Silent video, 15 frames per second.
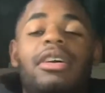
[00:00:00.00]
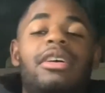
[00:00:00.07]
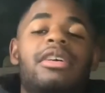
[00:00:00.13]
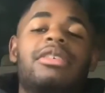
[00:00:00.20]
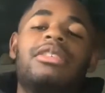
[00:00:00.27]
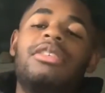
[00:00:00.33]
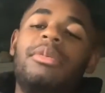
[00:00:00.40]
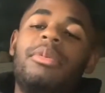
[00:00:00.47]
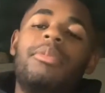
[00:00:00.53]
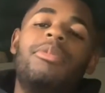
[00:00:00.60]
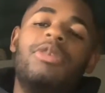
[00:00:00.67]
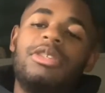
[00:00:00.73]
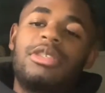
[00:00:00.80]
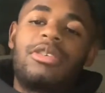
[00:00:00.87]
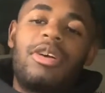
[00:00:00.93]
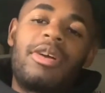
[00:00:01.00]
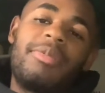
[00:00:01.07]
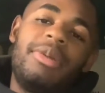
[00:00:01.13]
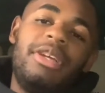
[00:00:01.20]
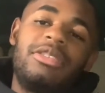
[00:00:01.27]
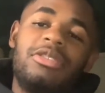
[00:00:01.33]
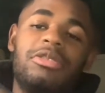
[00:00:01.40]
Sleepy Boys Car
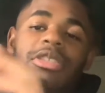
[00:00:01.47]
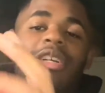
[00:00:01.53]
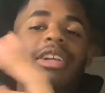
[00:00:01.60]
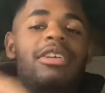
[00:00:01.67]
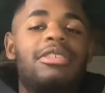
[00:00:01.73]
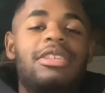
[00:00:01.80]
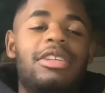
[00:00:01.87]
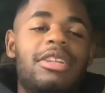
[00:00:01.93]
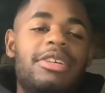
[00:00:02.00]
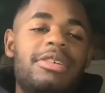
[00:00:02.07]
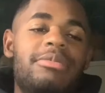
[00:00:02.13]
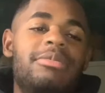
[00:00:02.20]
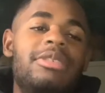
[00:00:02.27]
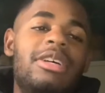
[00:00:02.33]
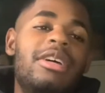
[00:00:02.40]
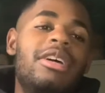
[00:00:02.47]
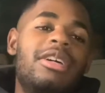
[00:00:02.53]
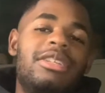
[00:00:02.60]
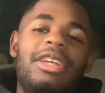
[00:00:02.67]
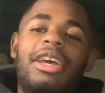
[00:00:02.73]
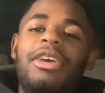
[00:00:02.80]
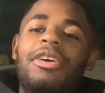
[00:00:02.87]
Meet, so shout out to them.
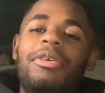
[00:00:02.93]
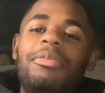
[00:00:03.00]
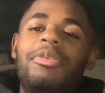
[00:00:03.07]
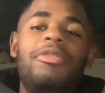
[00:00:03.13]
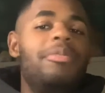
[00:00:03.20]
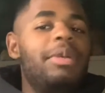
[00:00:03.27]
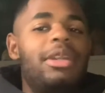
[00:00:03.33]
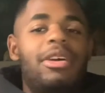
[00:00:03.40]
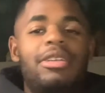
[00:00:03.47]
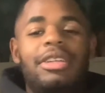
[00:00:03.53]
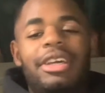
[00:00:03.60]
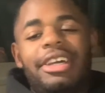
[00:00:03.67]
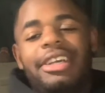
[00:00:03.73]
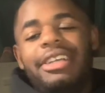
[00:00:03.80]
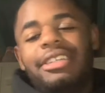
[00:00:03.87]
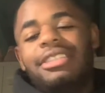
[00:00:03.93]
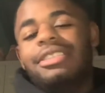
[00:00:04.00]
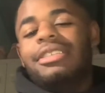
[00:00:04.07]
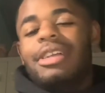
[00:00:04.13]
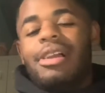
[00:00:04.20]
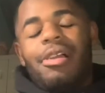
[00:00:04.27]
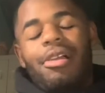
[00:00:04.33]
Dago movement all day.
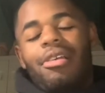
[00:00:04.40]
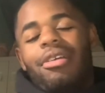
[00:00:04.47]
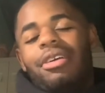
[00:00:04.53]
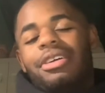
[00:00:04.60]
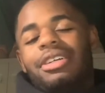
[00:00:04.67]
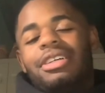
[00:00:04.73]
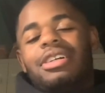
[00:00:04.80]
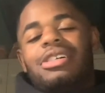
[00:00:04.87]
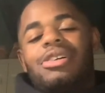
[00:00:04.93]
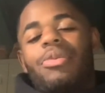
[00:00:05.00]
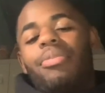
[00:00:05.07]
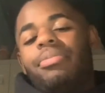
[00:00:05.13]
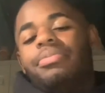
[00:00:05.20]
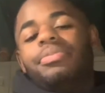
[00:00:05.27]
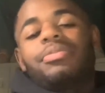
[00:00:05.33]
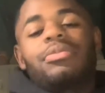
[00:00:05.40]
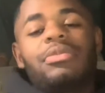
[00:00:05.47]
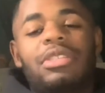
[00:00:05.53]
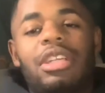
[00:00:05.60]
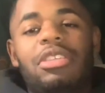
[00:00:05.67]
Then